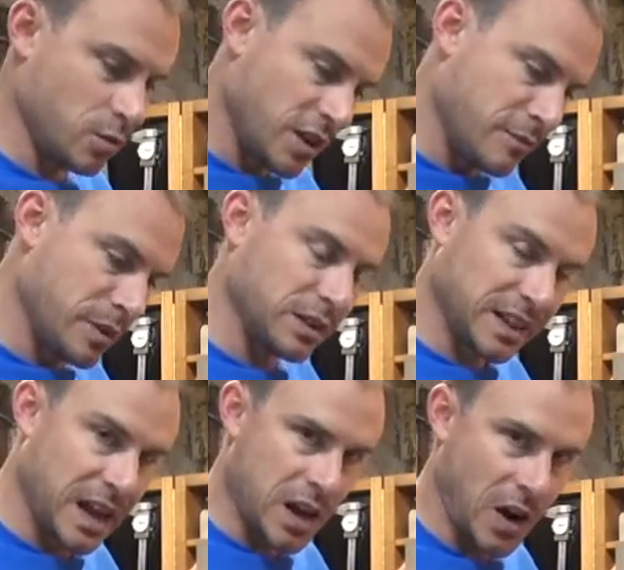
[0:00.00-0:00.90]
You wouldn't even be able
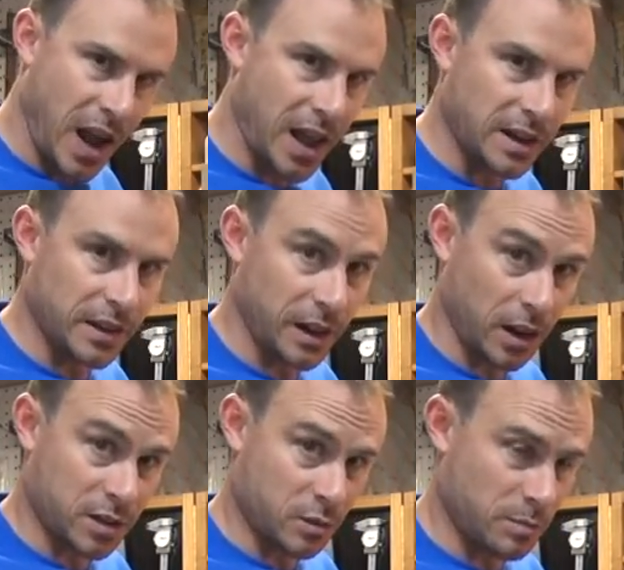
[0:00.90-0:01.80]
to get your hand in
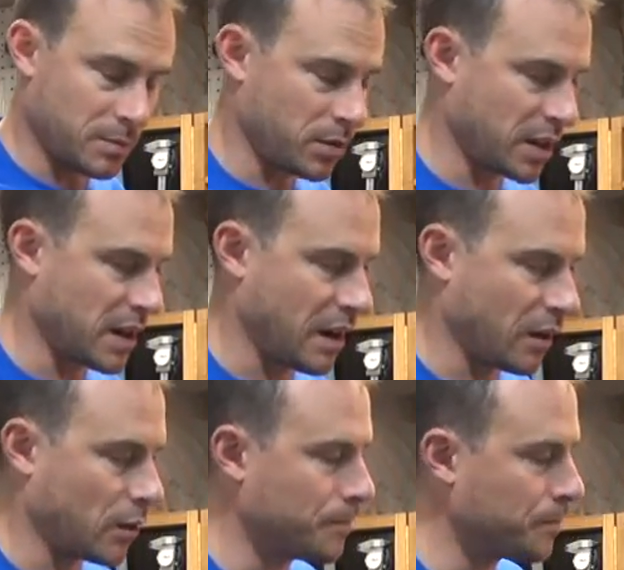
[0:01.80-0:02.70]
there because it would be pretty
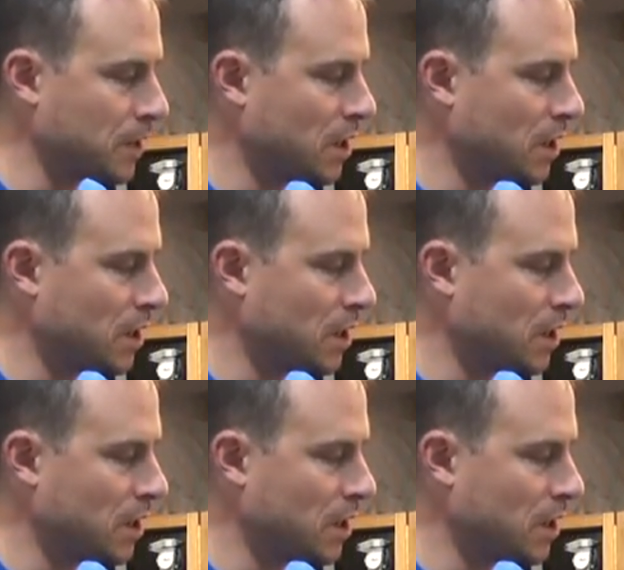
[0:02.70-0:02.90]
narrow.